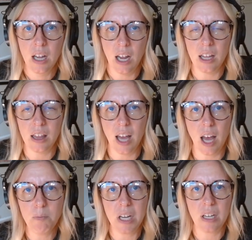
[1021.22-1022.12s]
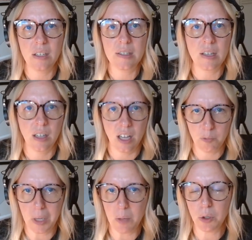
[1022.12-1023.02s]
that because a lot of
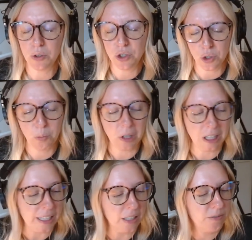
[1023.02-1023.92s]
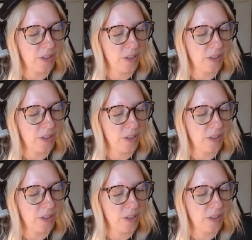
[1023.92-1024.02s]
people do believe